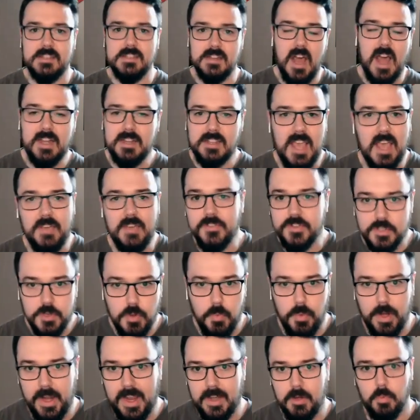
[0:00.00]
And he's not Kevin
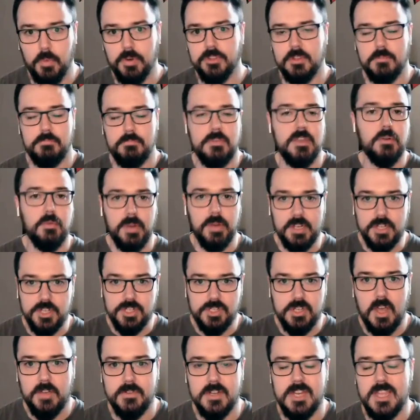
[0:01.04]
Durant, where the
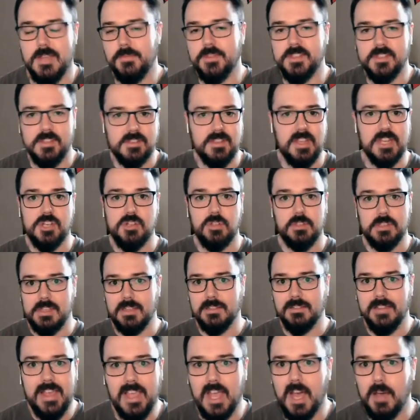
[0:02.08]
mid-range shot for him is
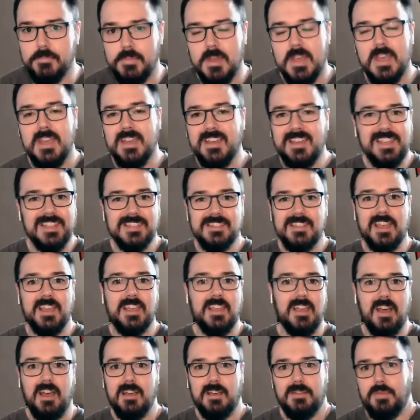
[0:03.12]
essentially a layup. He's
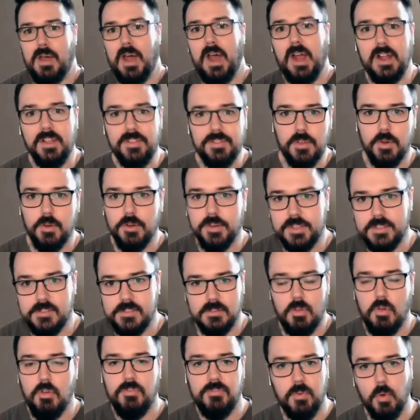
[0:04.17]
like a high
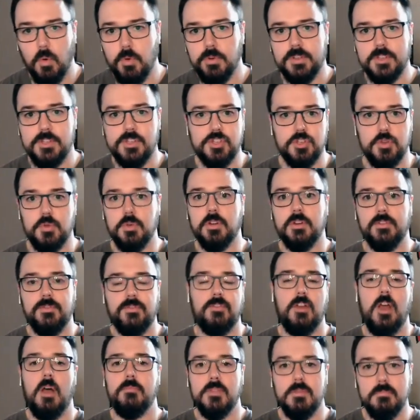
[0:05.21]
30s, low 40s
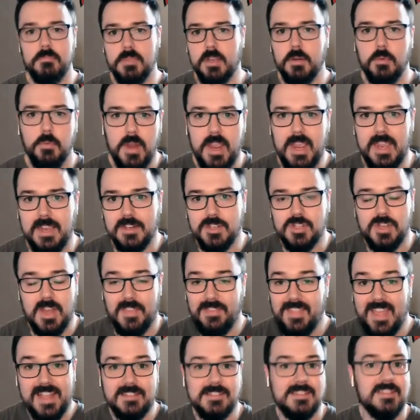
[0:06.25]
shooter from the
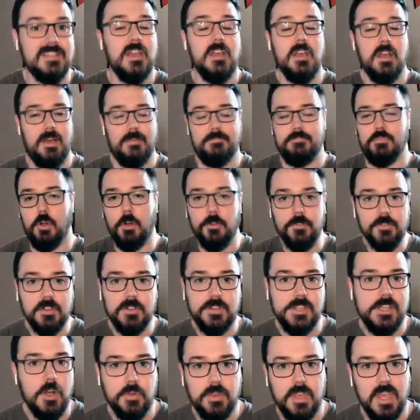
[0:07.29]
mid-range. And that's a
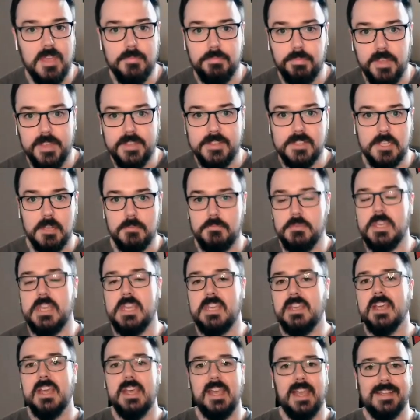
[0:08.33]
perfectly okay place to
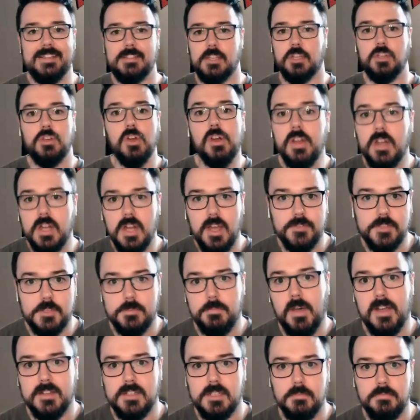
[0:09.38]
be. It's a good enough
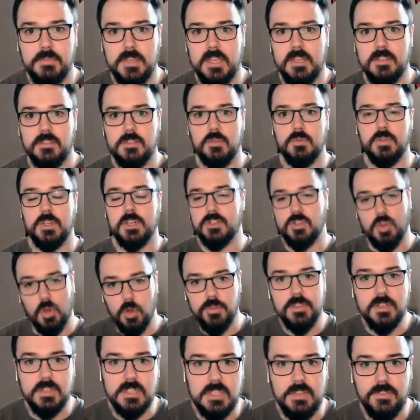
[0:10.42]
spot to be to
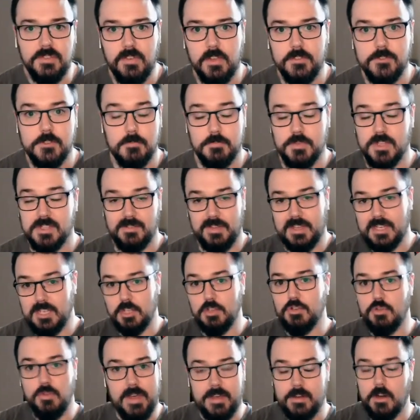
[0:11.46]
deter the defense from just
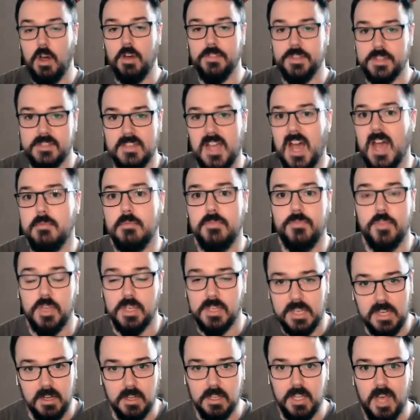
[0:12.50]
letting you do that all the time. If
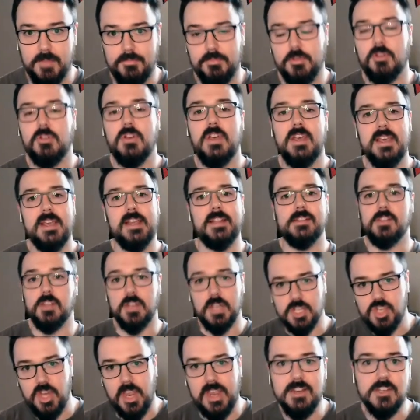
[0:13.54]
you can hit a couple, it's
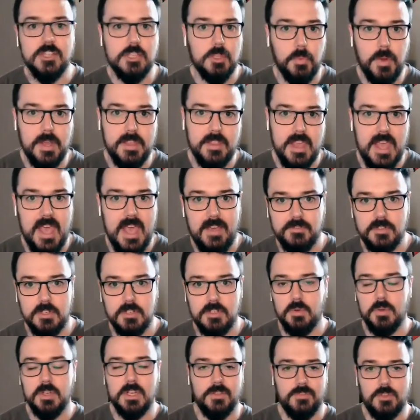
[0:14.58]
going to change the way they have
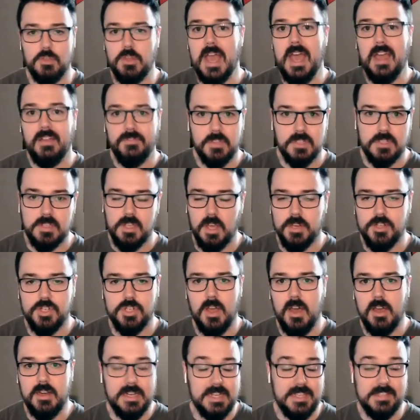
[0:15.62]
to do it. If you have the
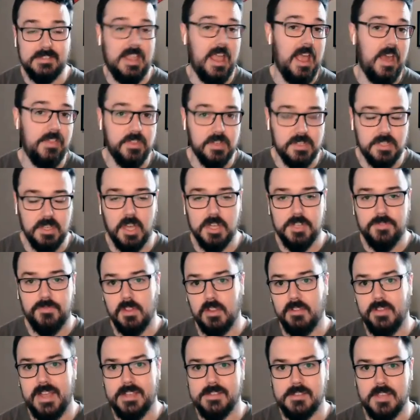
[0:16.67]
touch on, and he's had the touch
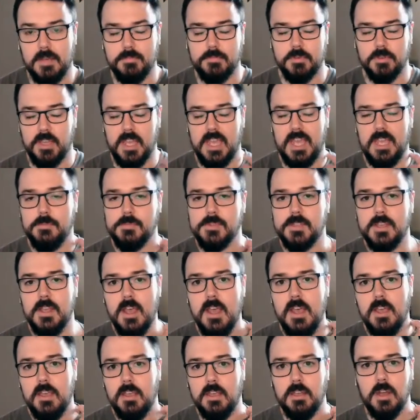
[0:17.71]
for the last couple games,
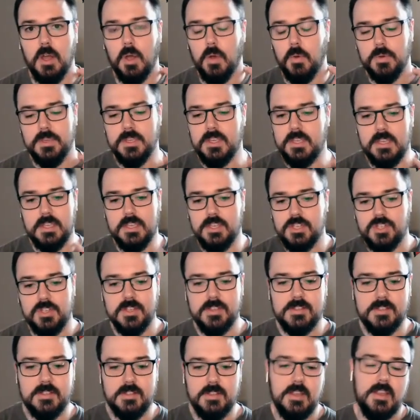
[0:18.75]
you know, he's
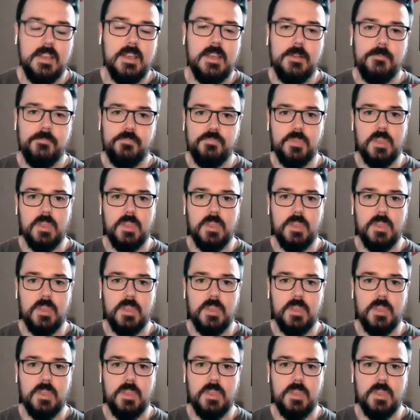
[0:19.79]
just...